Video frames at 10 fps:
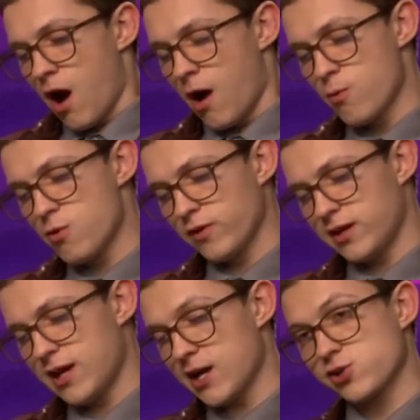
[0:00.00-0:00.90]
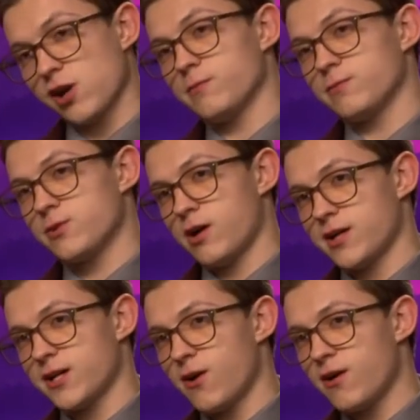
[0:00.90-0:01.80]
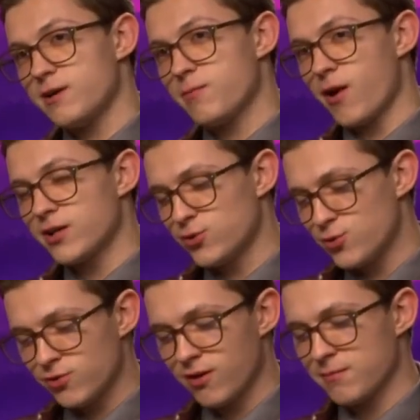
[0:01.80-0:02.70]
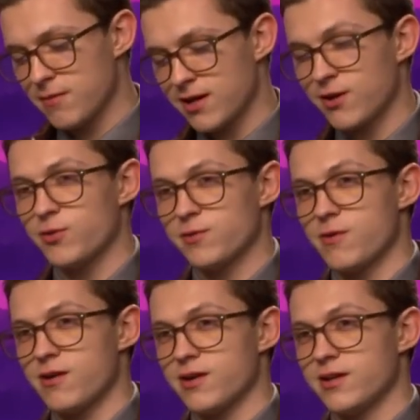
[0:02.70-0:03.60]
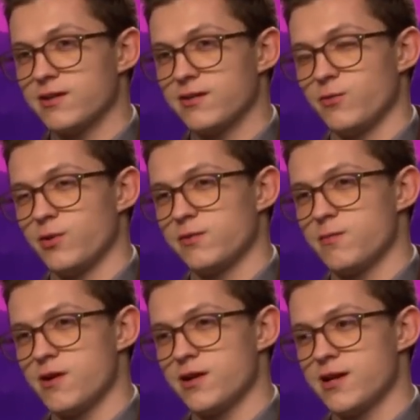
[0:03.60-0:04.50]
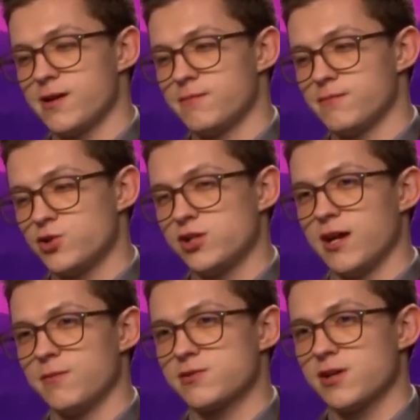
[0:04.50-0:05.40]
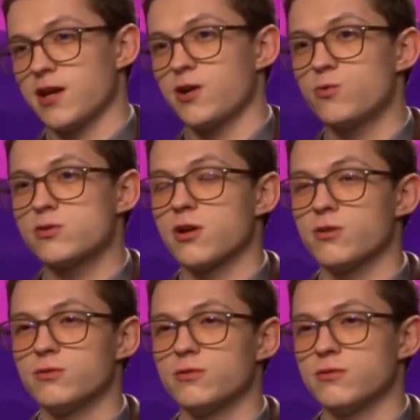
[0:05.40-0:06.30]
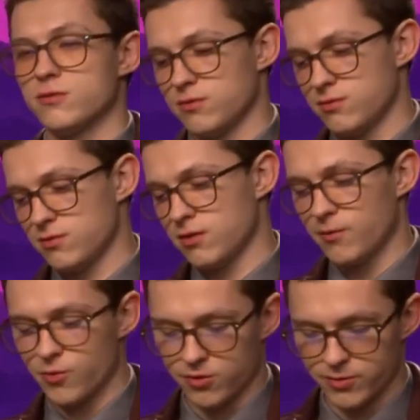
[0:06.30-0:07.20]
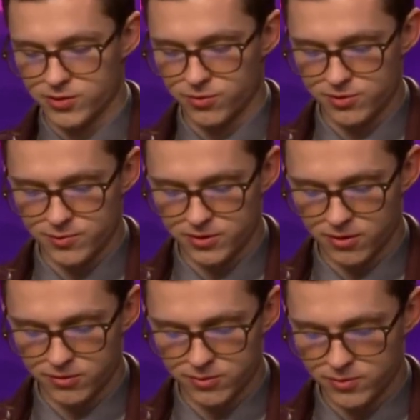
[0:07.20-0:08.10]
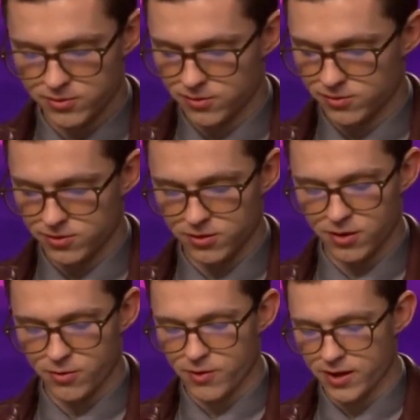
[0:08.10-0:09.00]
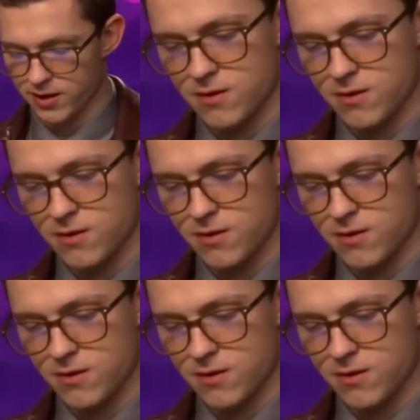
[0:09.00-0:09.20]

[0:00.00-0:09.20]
I'm more of a ketchup kind of guy, but I do like mayo with my chips. And I also, I'm not gonna endorse McDonald's. McDonald's can go away.